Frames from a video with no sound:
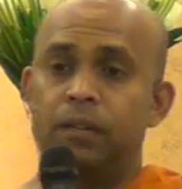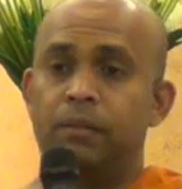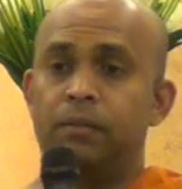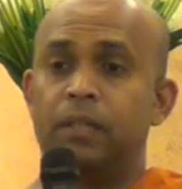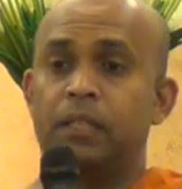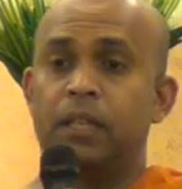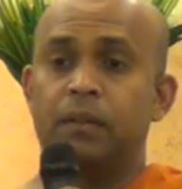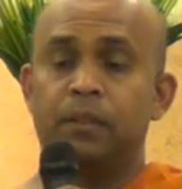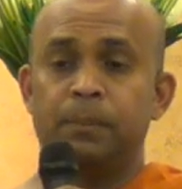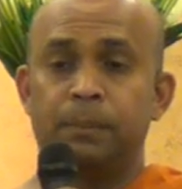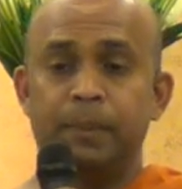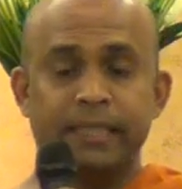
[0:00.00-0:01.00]
with
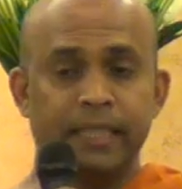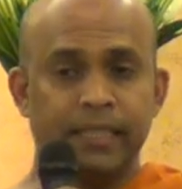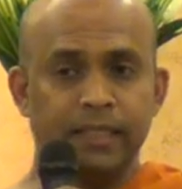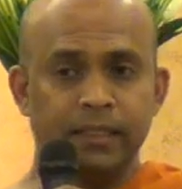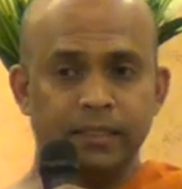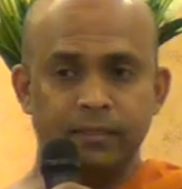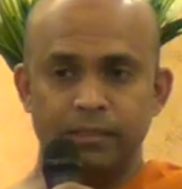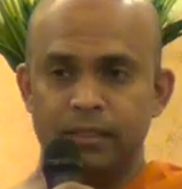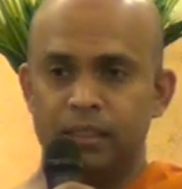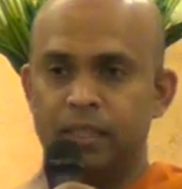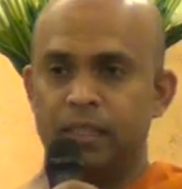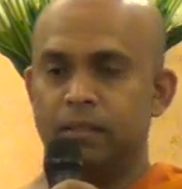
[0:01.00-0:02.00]
our physical
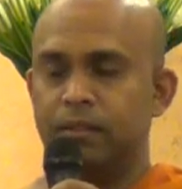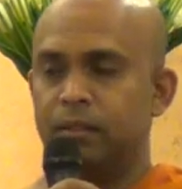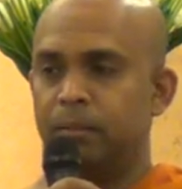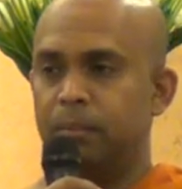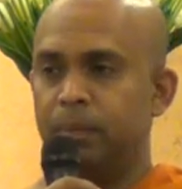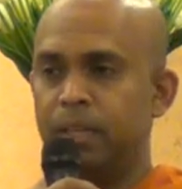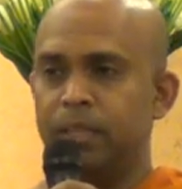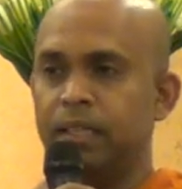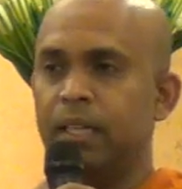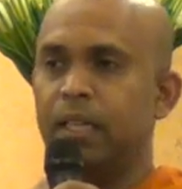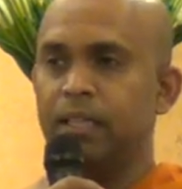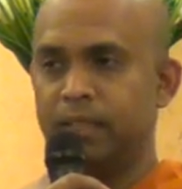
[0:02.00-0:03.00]
and
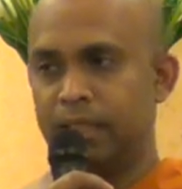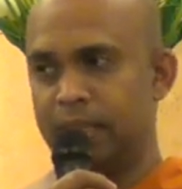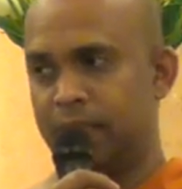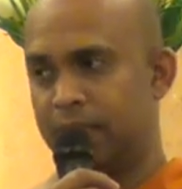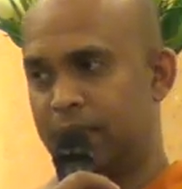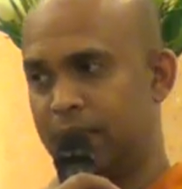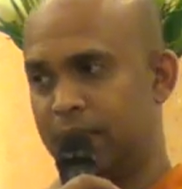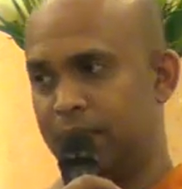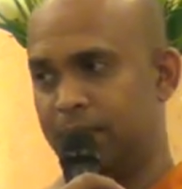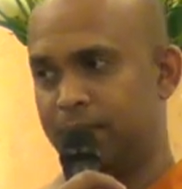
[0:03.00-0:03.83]
mental conditions.